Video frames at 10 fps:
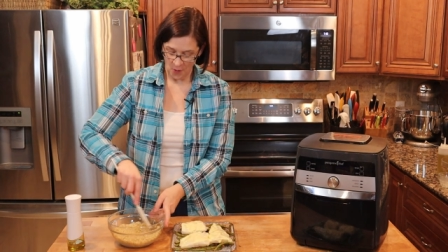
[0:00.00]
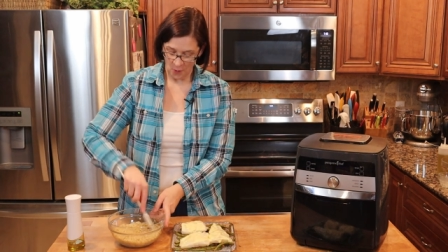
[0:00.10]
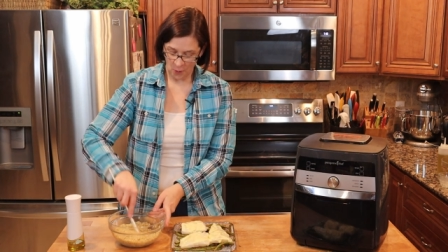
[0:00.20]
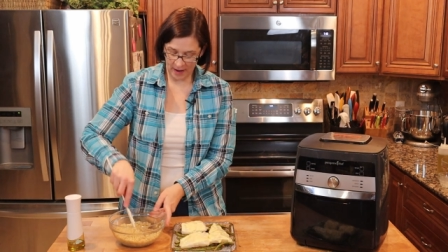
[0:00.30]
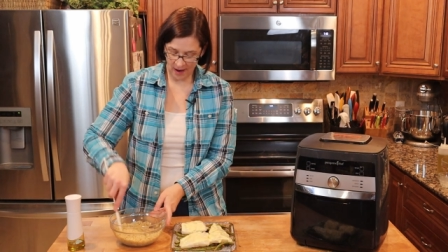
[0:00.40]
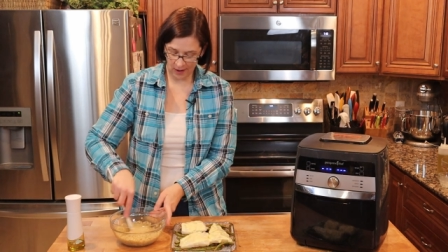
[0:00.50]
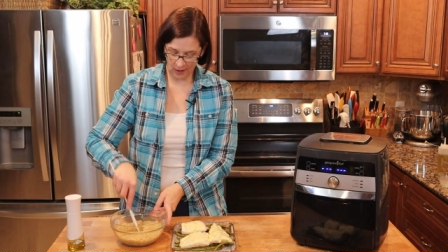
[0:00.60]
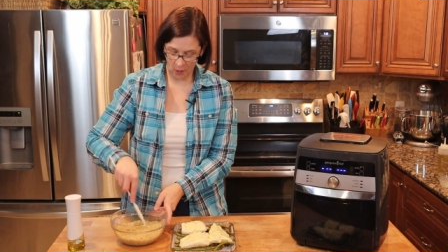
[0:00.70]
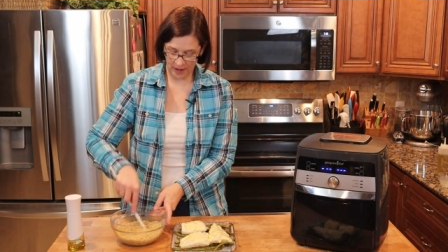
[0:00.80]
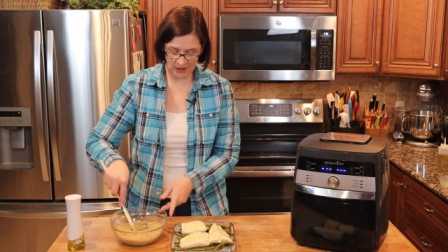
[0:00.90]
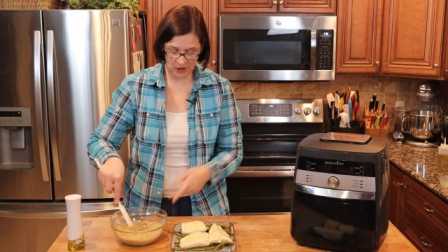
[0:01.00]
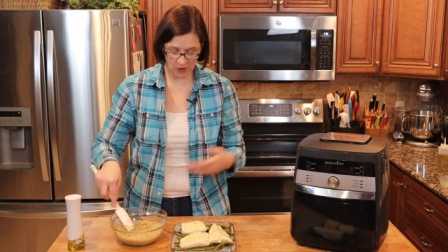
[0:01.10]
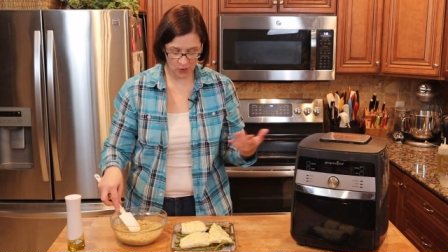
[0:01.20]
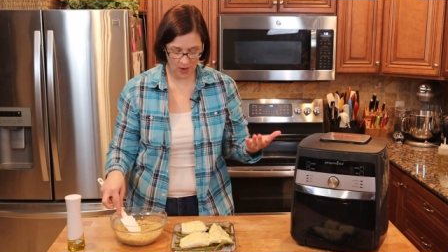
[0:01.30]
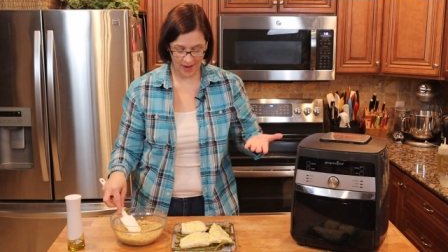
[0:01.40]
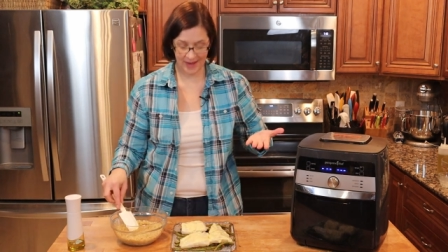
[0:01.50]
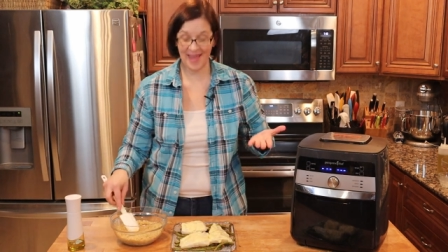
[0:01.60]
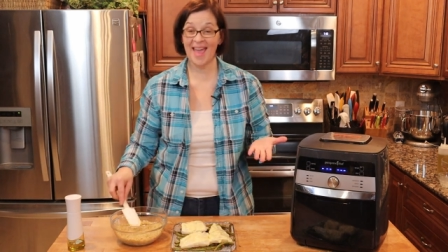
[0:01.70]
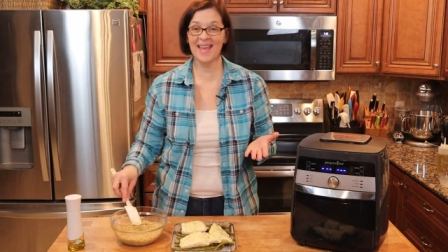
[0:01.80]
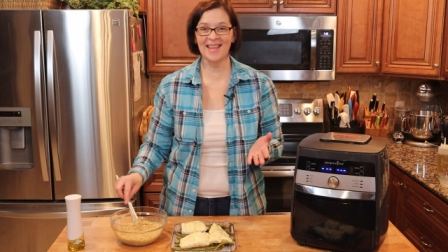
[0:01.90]
We are going to
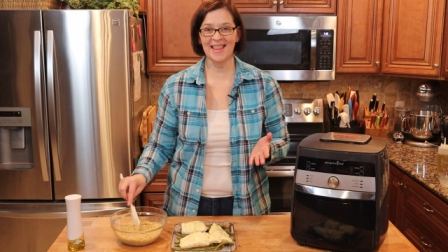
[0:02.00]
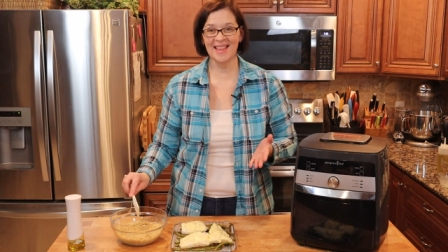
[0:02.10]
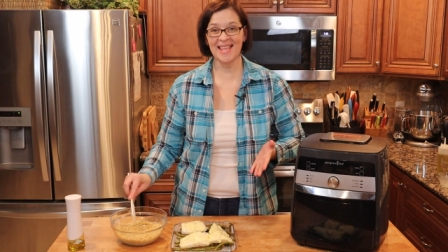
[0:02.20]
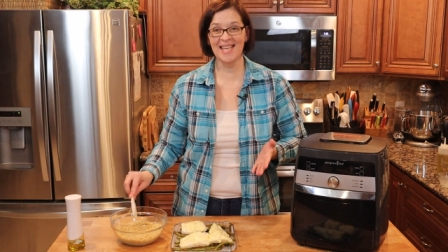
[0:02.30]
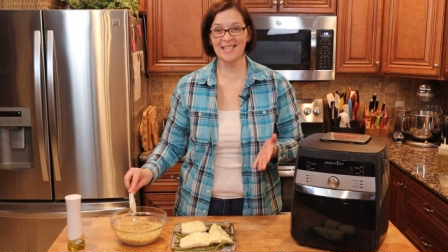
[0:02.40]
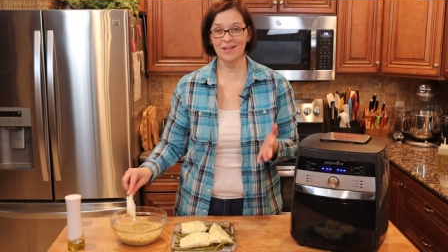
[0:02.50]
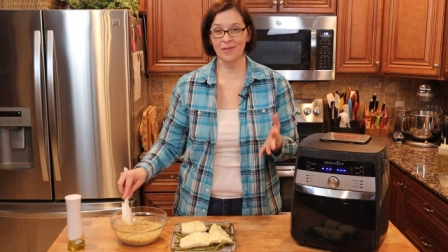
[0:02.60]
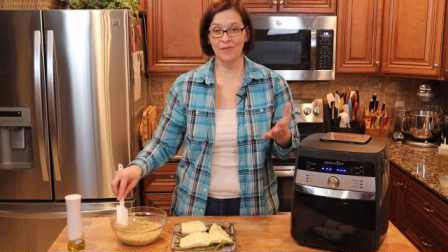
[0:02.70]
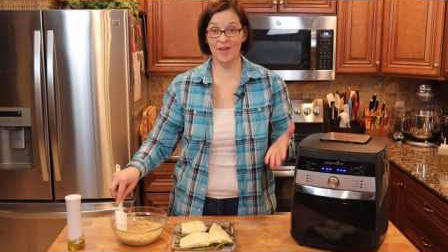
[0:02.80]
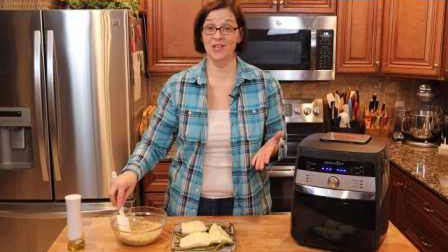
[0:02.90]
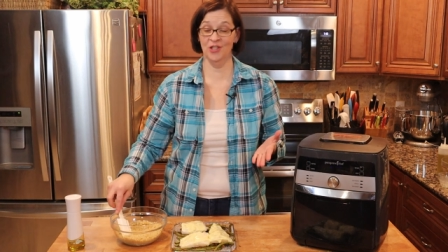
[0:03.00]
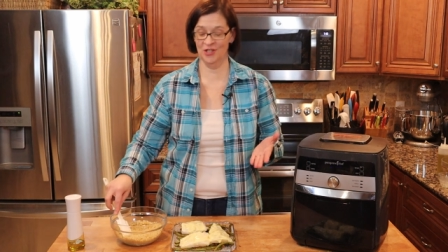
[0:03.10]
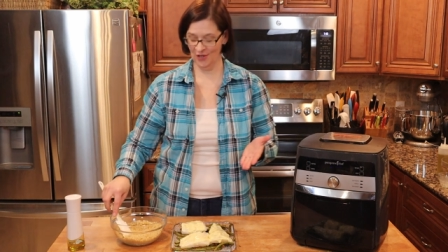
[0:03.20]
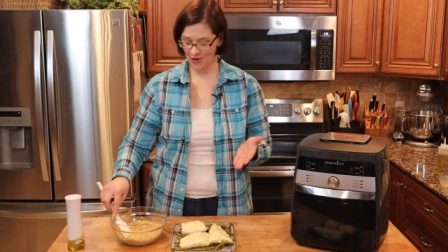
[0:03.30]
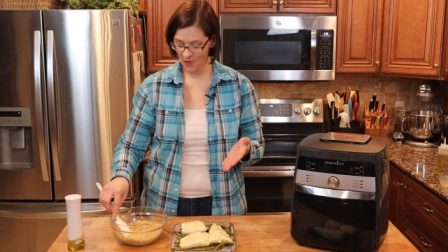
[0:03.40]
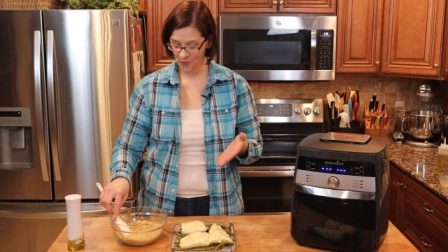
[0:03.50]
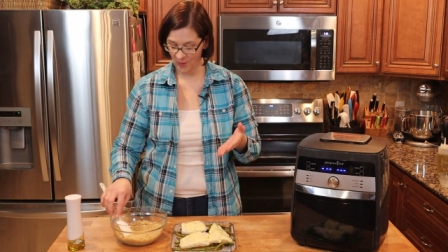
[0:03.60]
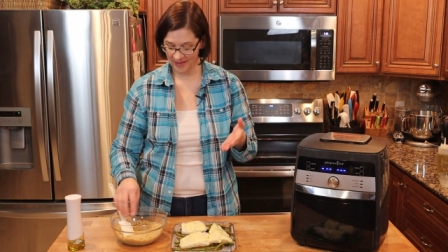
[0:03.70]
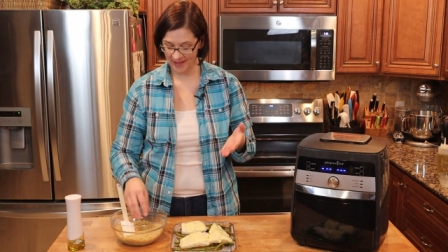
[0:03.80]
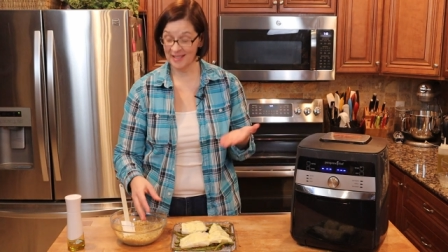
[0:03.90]
cake these fish
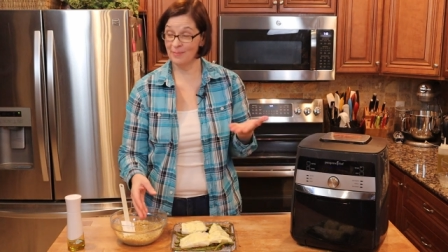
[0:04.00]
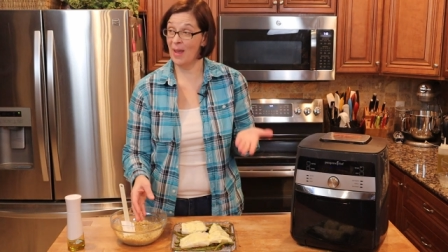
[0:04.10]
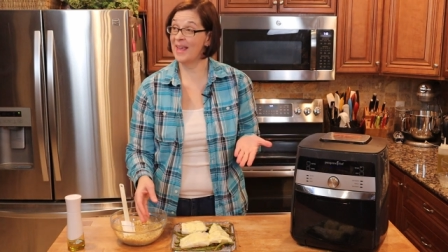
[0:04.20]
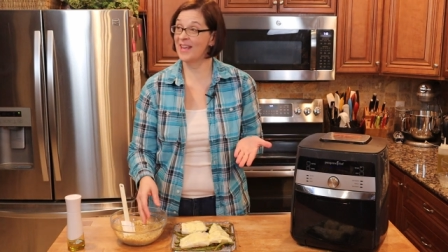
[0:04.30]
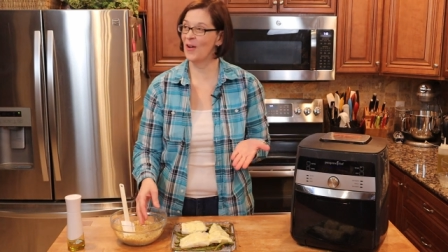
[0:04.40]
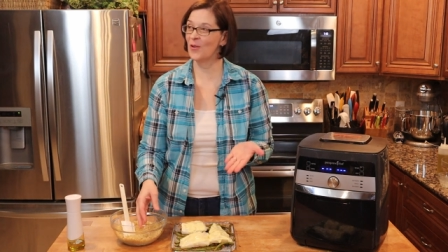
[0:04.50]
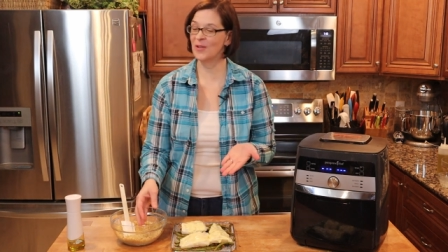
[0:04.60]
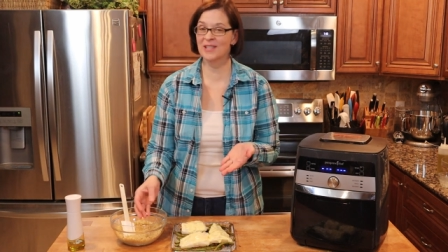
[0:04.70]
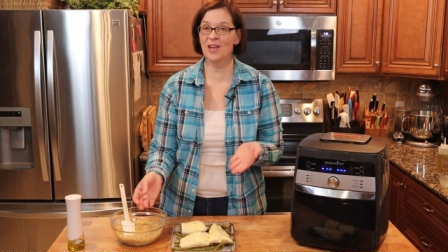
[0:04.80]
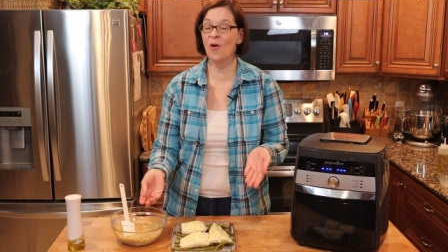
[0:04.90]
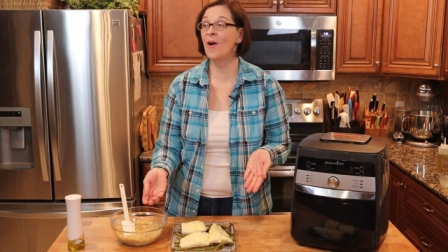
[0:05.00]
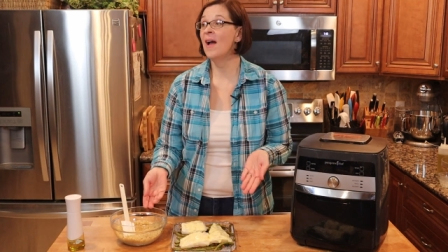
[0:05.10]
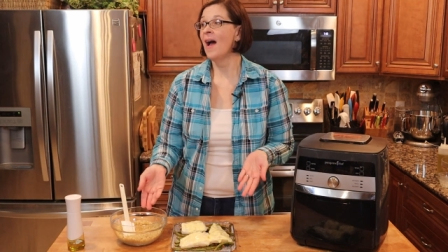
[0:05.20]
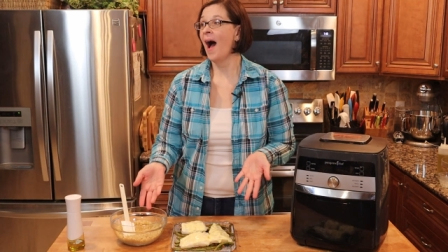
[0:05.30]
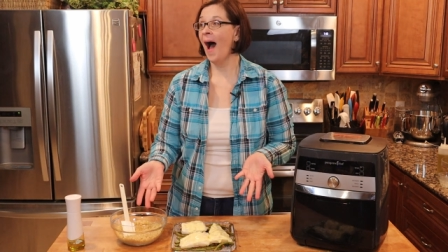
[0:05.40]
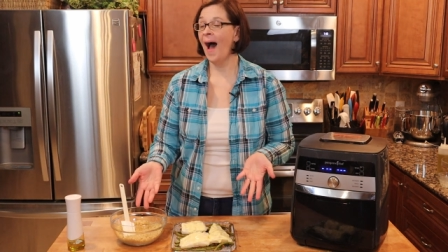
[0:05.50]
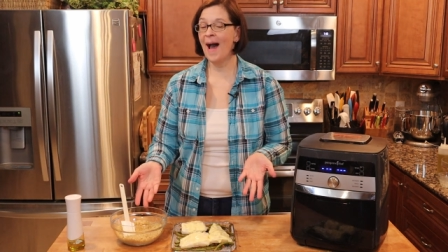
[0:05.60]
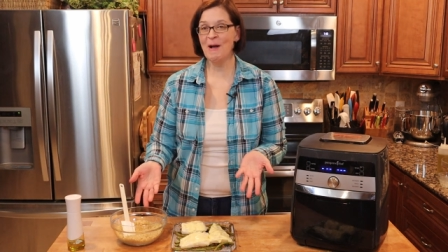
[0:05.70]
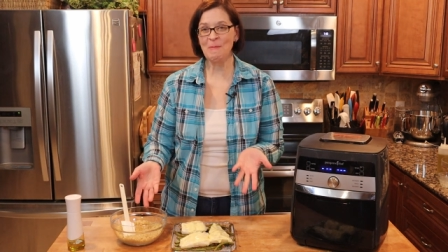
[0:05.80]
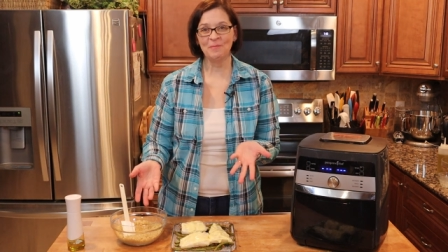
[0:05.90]
with these panko. So
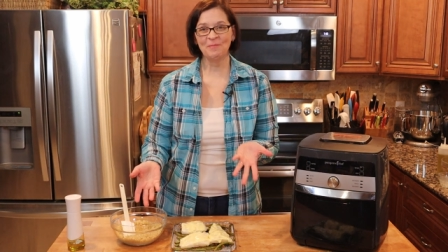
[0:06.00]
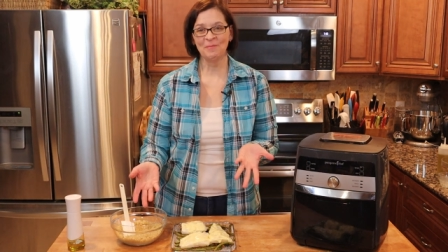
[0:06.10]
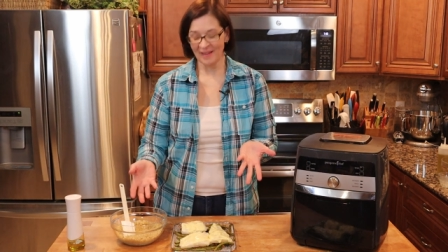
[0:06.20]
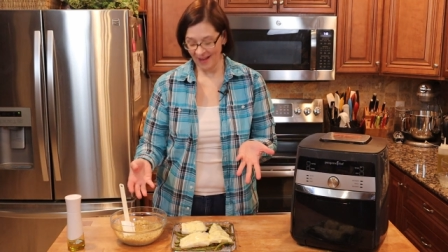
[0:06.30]
um,